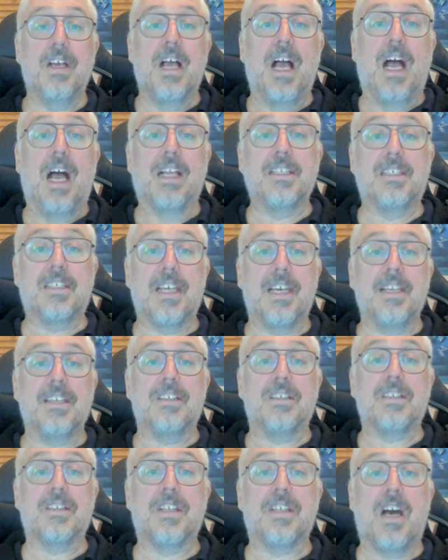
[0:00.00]
and
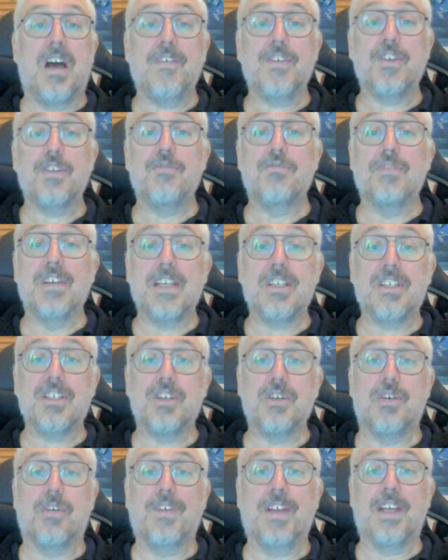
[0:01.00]
said staff should
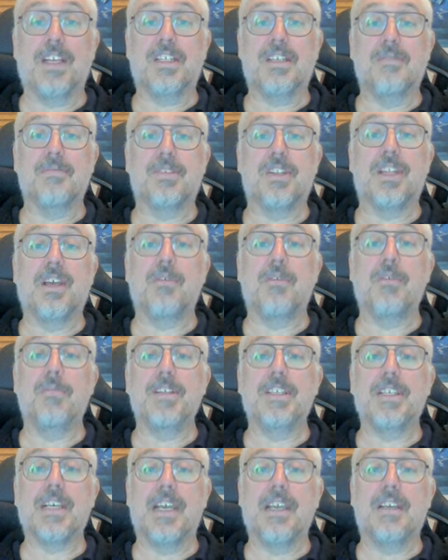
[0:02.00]
reassure victims that they will be
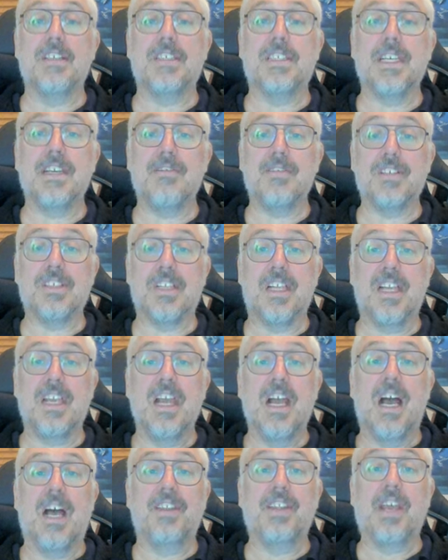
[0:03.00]
taken seriously
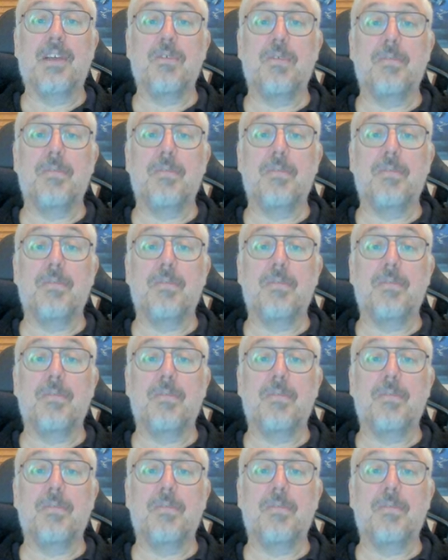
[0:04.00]
and they will